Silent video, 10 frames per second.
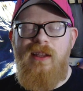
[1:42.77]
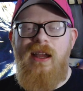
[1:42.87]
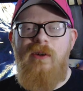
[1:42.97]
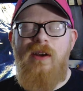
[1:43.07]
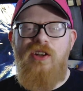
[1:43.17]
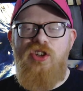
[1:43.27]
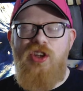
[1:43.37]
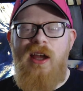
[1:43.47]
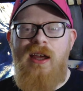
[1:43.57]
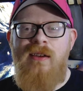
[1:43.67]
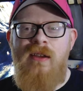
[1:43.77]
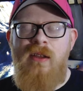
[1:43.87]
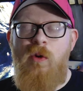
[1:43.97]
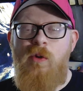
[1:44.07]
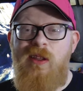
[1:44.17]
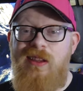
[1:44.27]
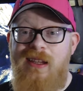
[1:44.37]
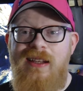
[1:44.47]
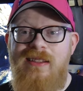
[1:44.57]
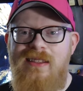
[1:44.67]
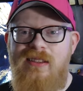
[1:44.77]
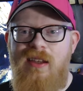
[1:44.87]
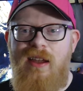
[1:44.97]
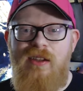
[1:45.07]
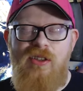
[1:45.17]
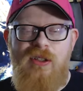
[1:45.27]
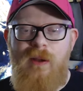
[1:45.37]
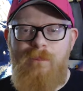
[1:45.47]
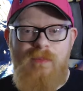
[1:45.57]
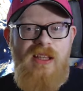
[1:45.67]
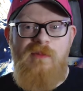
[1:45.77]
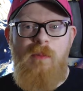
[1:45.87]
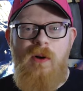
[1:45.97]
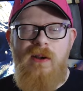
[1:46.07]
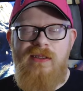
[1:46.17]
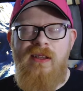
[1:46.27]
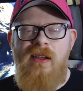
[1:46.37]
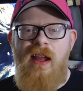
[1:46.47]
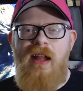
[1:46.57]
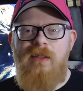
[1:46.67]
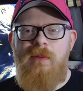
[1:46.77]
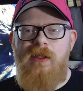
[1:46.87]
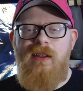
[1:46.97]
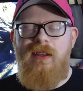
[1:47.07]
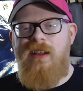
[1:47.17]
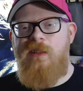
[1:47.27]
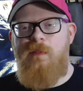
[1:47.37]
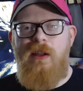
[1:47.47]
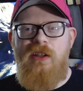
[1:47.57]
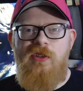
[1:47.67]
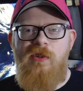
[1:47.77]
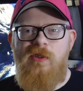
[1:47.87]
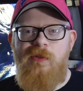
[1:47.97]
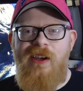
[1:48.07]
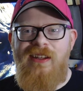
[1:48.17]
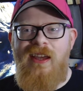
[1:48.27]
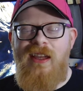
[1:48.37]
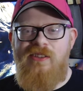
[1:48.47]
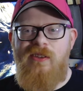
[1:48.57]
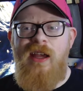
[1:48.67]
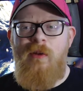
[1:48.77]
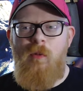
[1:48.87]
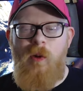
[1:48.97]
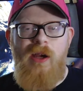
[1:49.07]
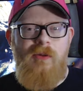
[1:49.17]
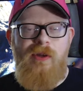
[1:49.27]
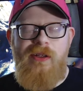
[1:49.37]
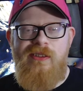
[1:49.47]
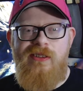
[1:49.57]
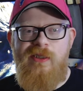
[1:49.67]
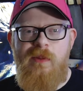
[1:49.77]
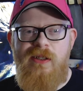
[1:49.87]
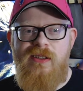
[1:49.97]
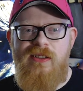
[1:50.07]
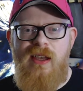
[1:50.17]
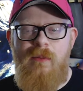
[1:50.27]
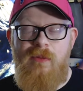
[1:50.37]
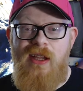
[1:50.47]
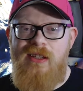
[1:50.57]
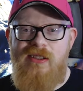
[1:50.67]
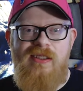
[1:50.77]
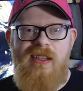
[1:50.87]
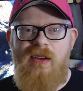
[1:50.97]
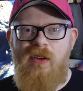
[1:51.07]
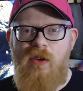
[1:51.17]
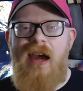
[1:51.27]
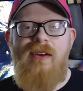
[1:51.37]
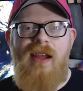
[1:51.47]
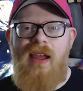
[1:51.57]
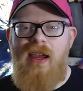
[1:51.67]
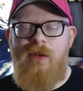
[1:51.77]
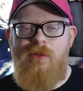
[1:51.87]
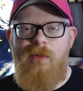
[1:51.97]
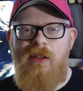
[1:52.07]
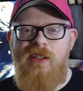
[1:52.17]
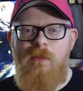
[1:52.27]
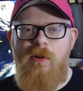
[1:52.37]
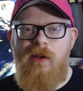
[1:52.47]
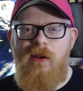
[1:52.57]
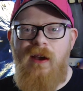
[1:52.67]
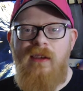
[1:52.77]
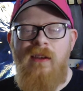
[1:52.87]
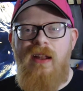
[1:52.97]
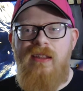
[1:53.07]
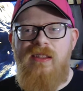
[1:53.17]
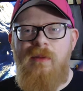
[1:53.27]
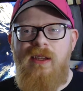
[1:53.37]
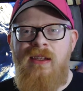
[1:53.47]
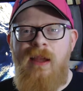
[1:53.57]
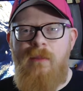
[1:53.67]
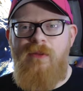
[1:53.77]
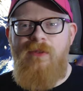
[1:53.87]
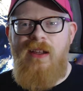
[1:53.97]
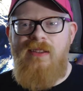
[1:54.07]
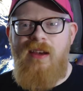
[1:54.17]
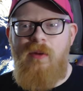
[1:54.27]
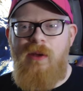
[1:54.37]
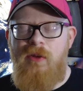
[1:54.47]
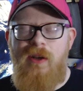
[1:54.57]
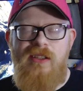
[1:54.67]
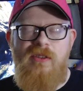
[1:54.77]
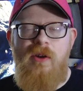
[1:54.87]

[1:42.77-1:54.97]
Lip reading: the guy who got shot, who we think is his, his boss, ends up killing his buddy, shoots him right in the head. So now we're really suspicious, and things just get out of hand from this point on. He ends up kidnapping Faye Dunaway, who has